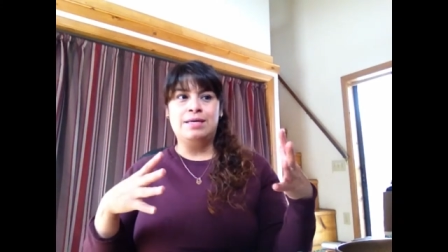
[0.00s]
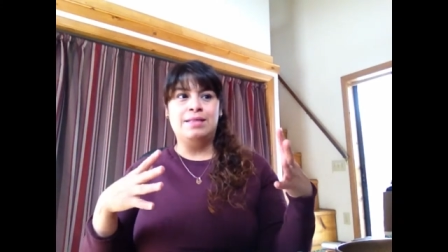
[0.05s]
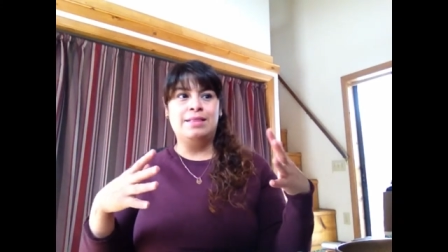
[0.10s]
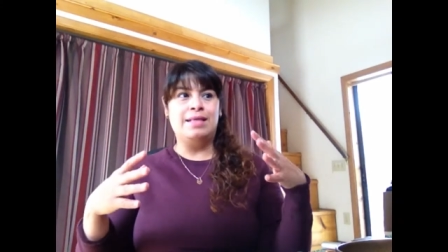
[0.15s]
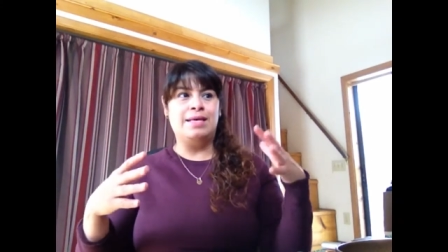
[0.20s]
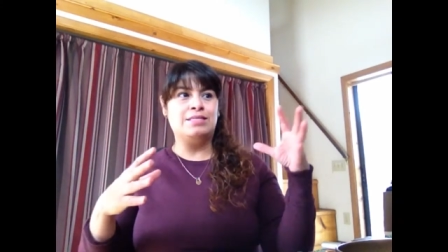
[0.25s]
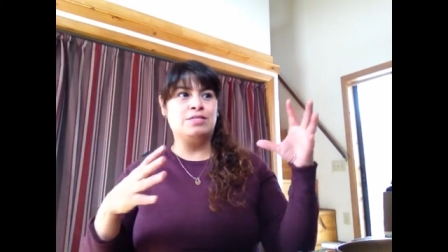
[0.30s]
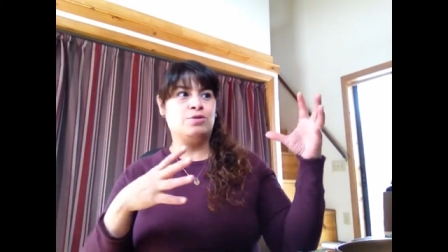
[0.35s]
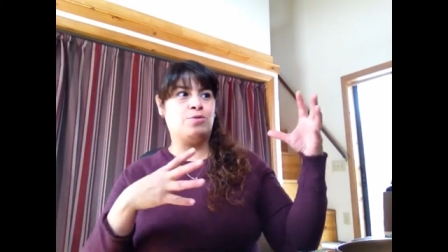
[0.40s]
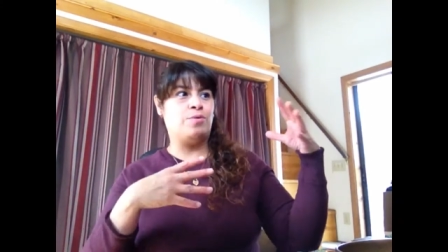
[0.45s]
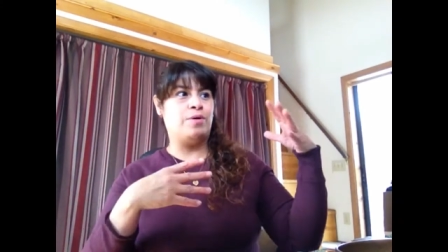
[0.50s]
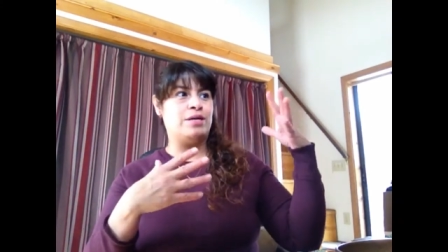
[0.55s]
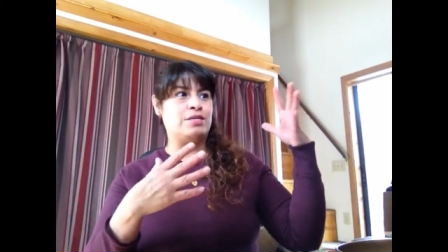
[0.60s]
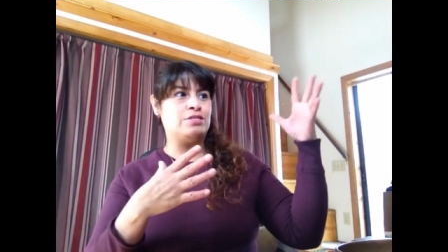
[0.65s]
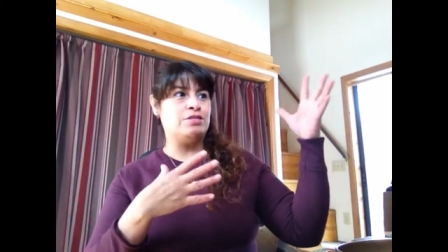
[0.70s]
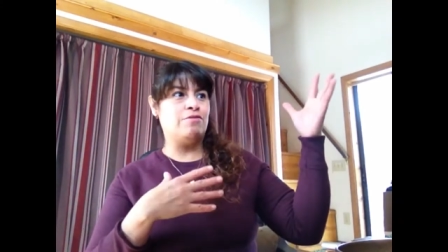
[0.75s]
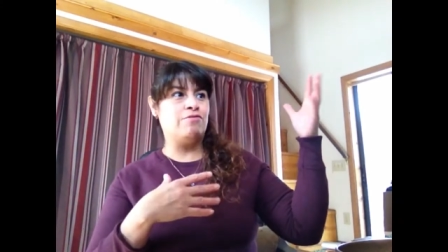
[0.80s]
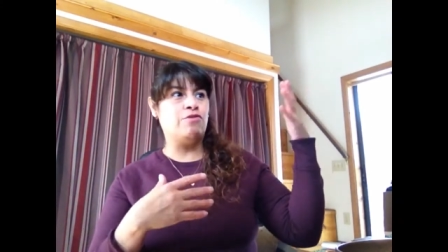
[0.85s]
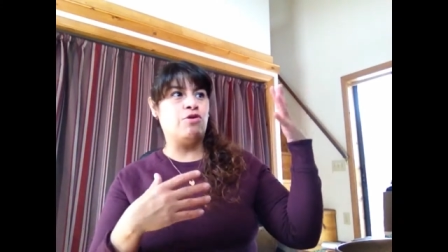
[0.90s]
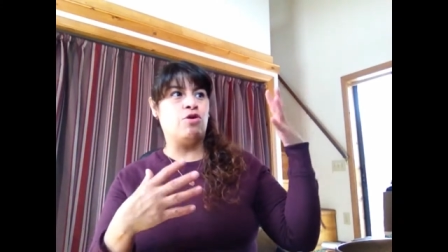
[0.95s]
the
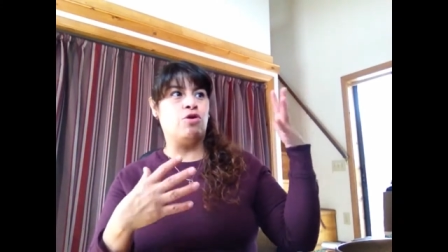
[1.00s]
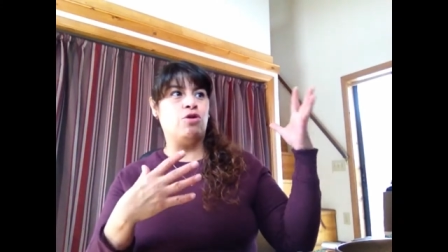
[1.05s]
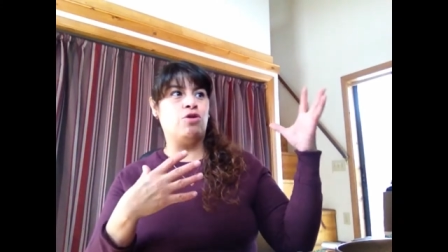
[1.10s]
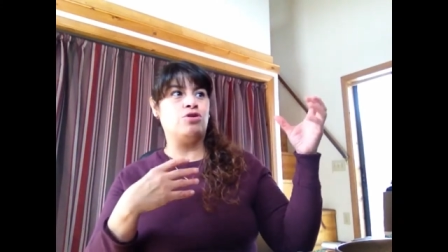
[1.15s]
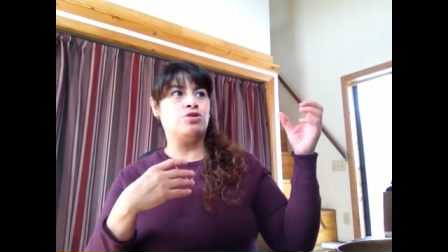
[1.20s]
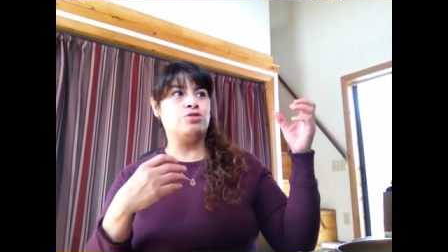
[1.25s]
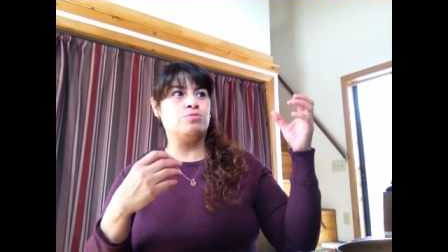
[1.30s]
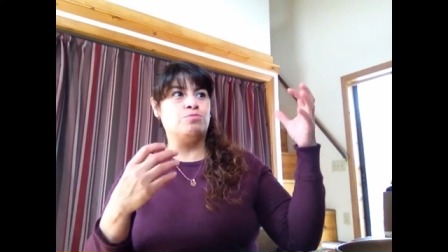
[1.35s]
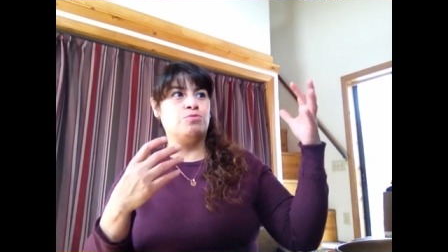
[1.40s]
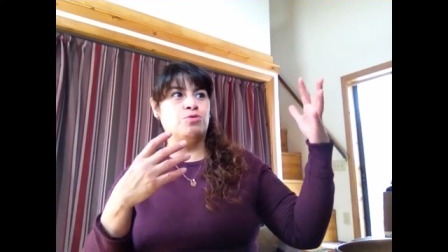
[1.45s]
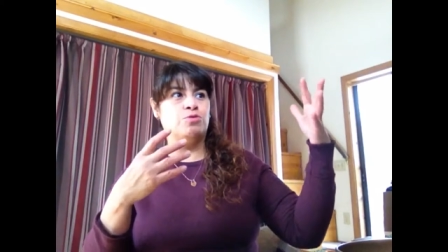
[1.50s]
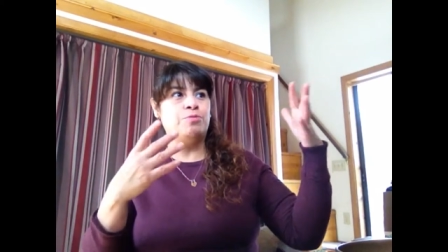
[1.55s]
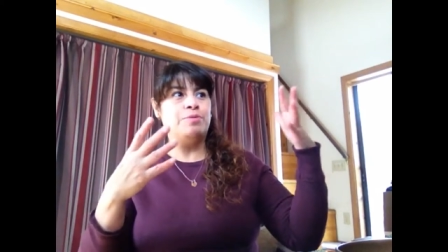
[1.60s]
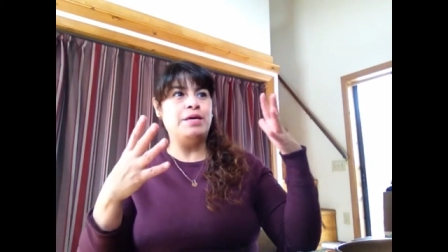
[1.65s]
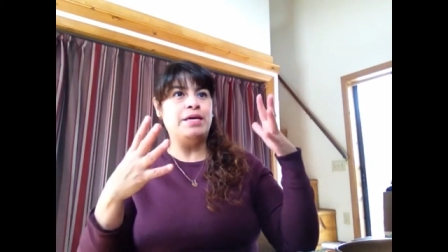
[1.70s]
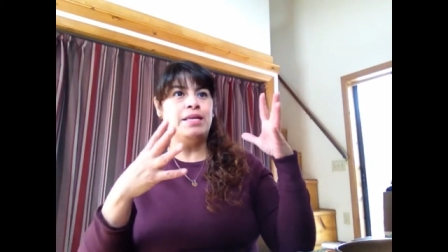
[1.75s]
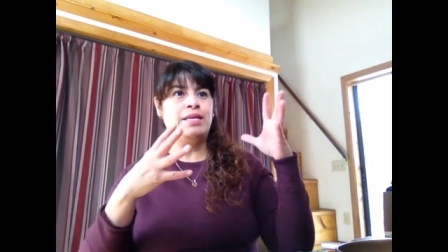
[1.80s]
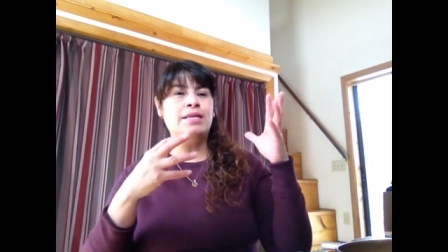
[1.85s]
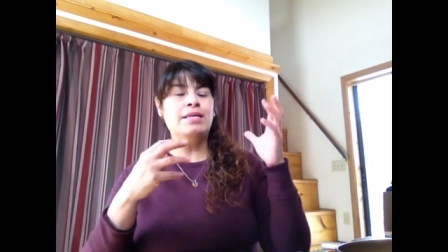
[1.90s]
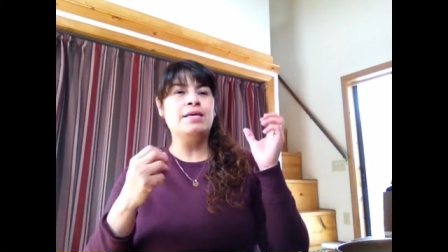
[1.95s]
squares of colors
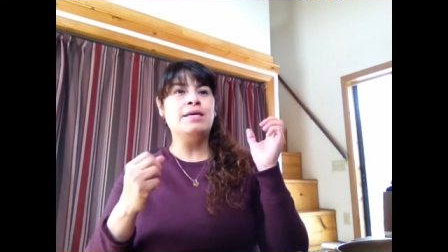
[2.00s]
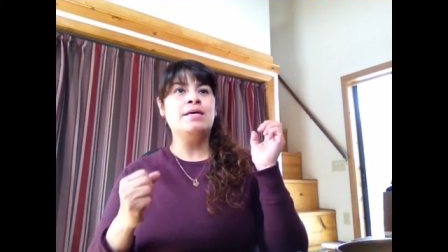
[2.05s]
moving,